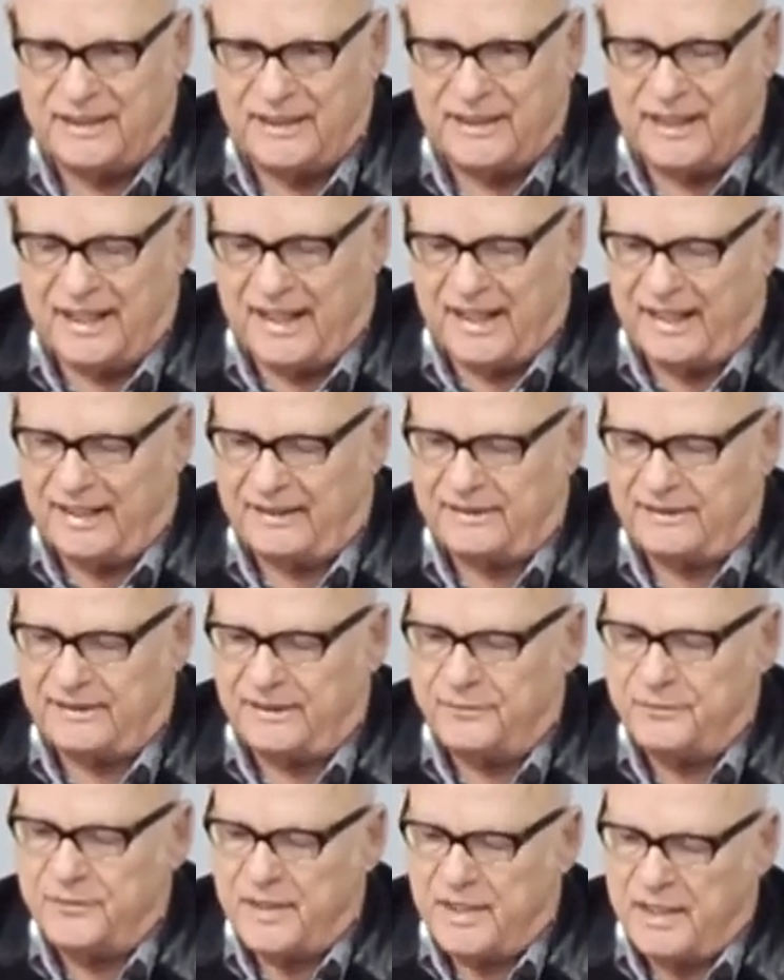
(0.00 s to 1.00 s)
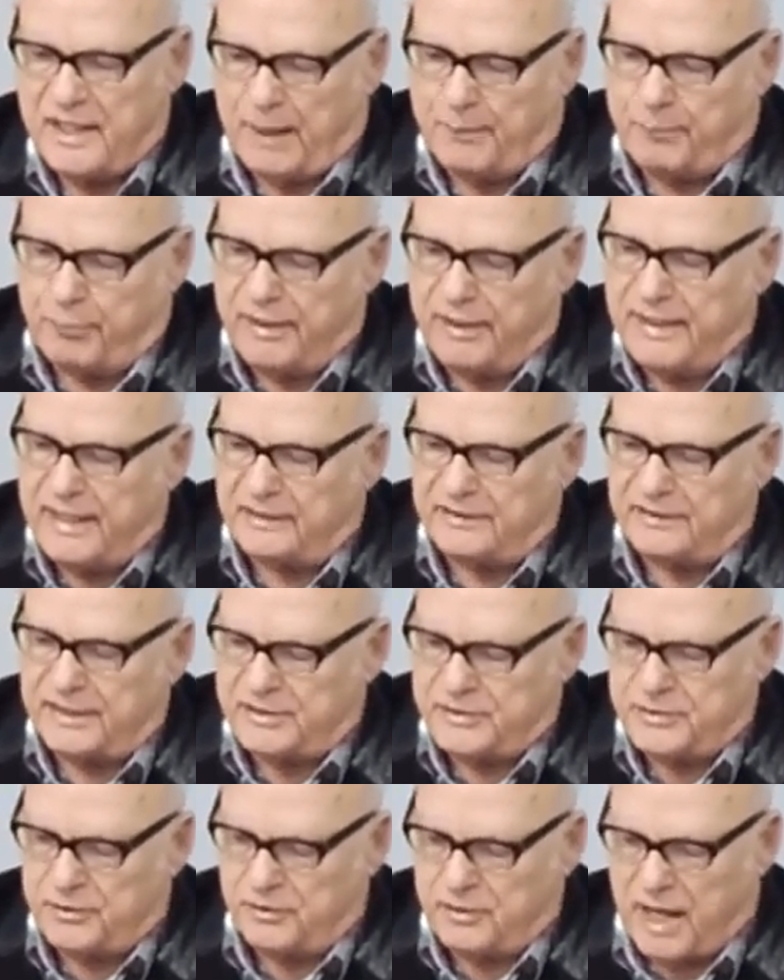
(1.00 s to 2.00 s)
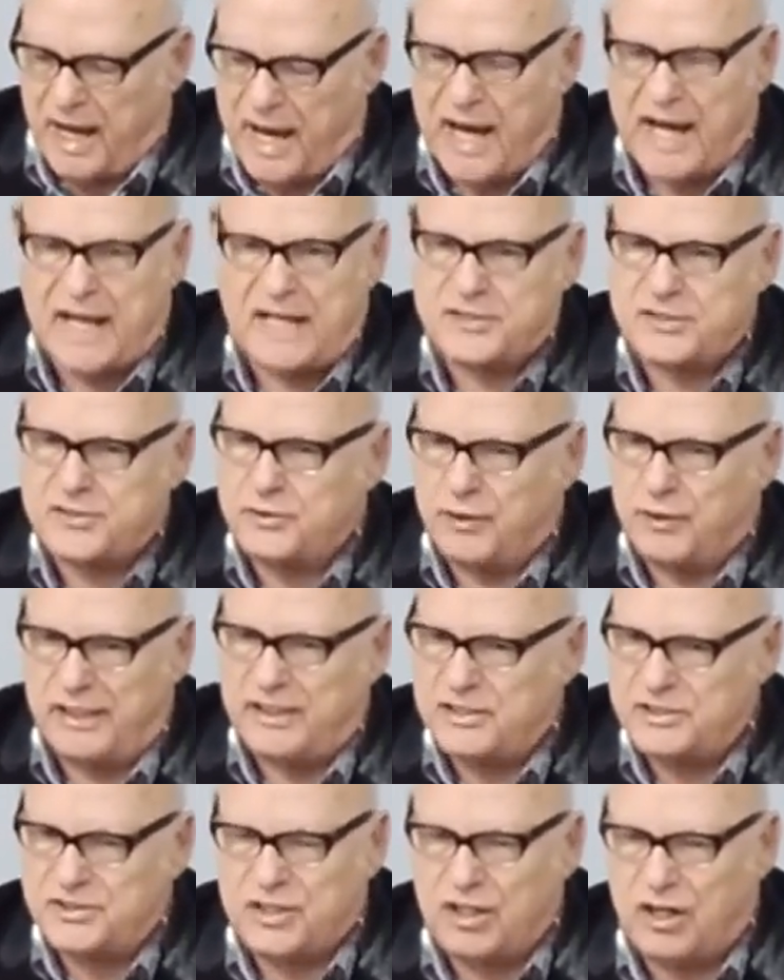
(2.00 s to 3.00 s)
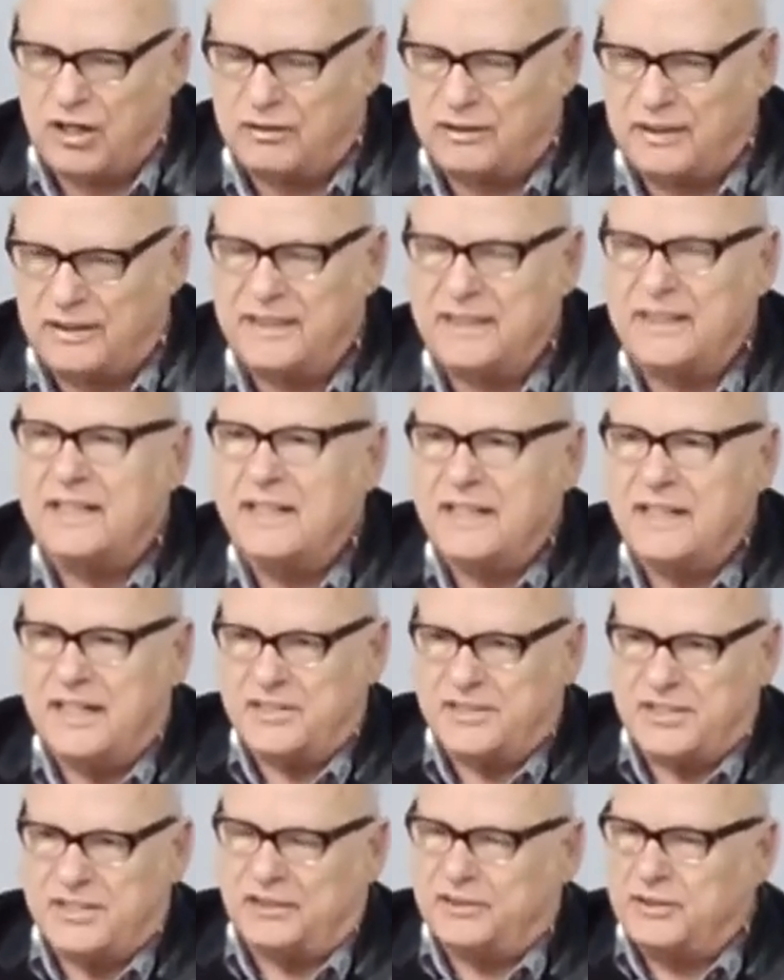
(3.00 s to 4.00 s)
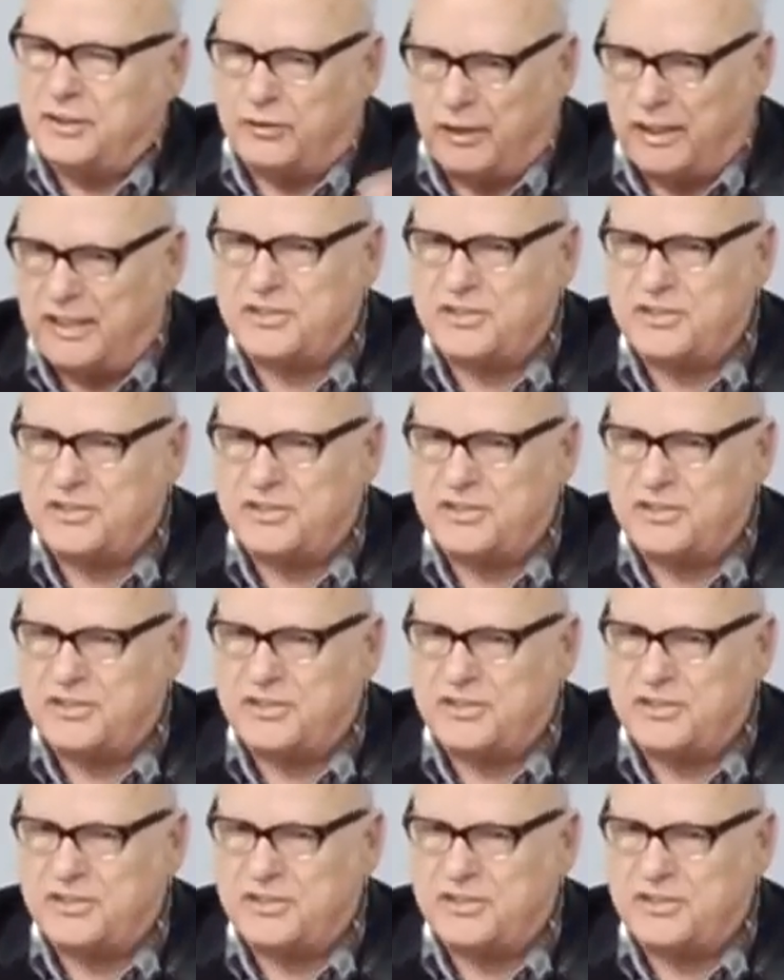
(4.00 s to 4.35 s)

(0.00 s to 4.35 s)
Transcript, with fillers: And uh, I bring out that your highest, greatest calling is not the greatest